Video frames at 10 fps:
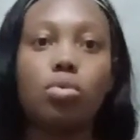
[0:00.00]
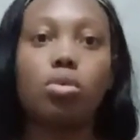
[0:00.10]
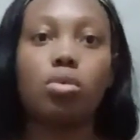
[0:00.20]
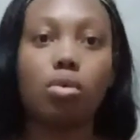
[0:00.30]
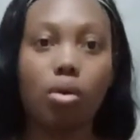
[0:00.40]
The
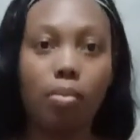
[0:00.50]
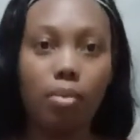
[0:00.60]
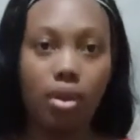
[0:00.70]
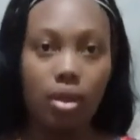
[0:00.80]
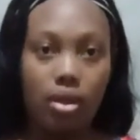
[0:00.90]
top
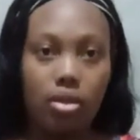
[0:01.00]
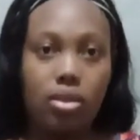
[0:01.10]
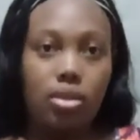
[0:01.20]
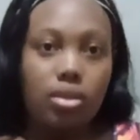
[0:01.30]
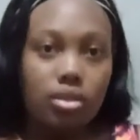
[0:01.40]
and the
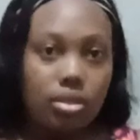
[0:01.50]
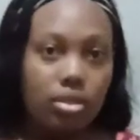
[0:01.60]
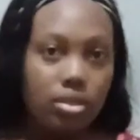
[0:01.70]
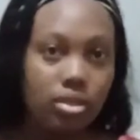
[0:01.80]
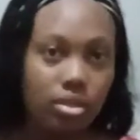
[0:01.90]

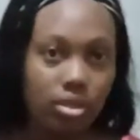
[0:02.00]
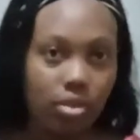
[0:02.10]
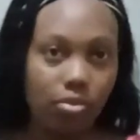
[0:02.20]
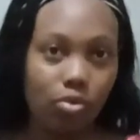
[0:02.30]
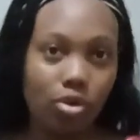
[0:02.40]
skirt.
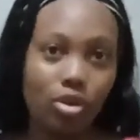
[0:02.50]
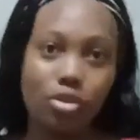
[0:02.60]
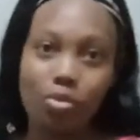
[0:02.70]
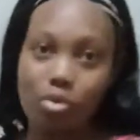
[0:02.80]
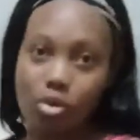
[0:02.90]

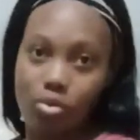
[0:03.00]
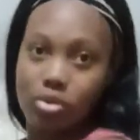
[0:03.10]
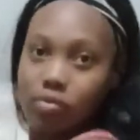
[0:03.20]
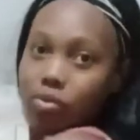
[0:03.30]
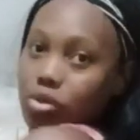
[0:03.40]
It's a
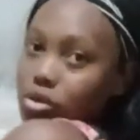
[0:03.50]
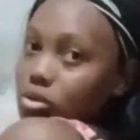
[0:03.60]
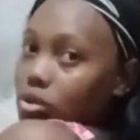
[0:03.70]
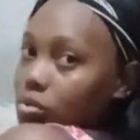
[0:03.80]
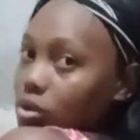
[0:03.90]
potato
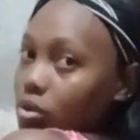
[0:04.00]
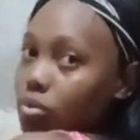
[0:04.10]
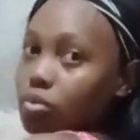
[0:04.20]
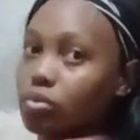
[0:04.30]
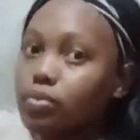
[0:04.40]

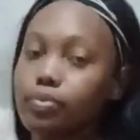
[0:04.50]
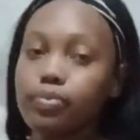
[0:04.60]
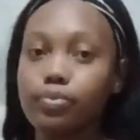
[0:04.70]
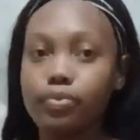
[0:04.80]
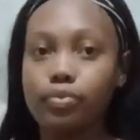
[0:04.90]
matador,
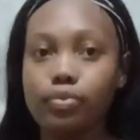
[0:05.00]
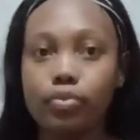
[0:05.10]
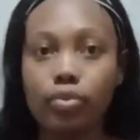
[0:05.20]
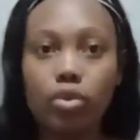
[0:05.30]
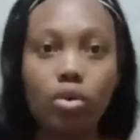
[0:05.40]

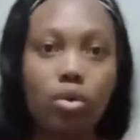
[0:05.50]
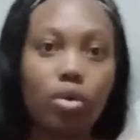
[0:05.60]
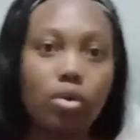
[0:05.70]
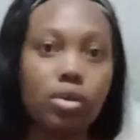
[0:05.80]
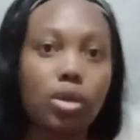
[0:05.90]
but it can
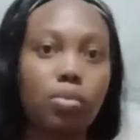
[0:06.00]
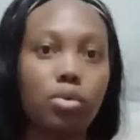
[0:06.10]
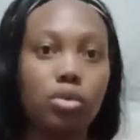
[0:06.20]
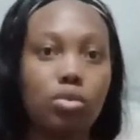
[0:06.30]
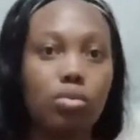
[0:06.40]
be worn as
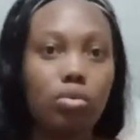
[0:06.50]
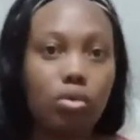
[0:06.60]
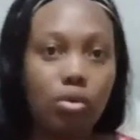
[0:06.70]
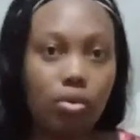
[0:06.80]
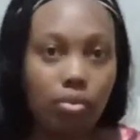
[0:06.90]
a
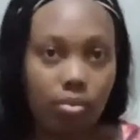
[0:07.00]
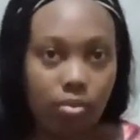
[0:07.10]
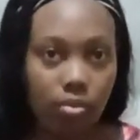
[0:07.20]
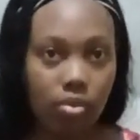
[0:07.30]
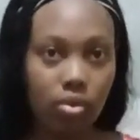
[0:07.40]
dress if you pull
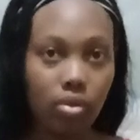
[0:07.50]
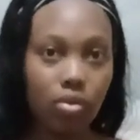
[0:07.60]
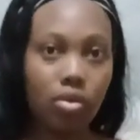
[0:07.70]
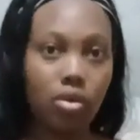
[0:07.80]
it up.